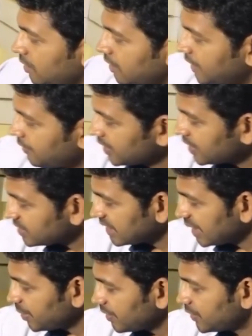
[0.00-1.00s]
Given the
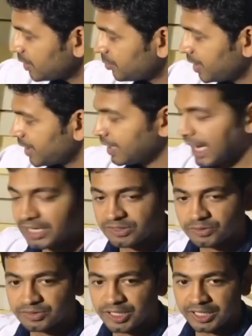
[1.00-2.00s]
same f number and
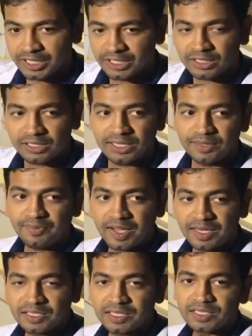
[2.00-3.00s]
ISO setting, if I
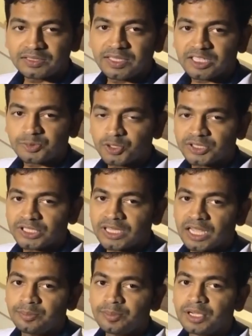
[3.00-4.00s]
increase the exposure
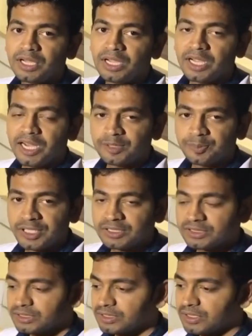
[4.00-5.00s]
time, it
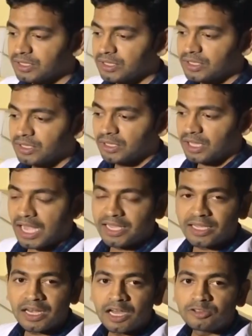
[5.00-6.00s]
means I
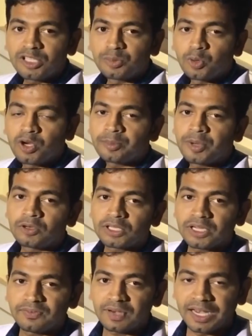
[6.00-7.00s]
allow the more amount
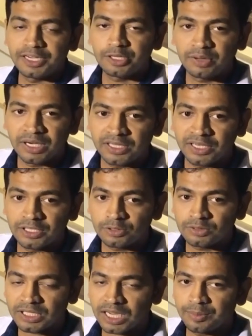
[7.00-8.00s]
of light to enter into
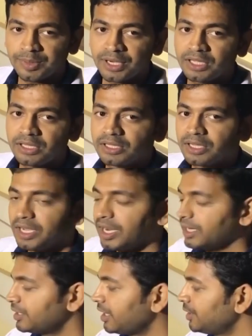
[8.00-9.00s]
the camera,
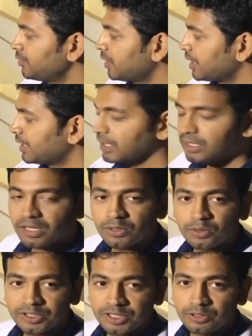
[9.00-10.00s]
and then you can get a
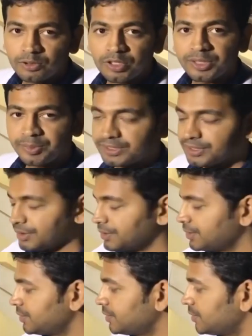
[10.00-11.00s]
good image.
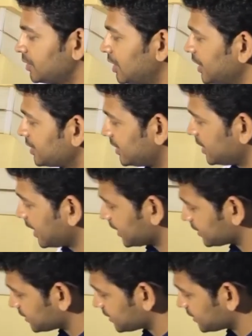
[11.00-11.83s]
Let's see that.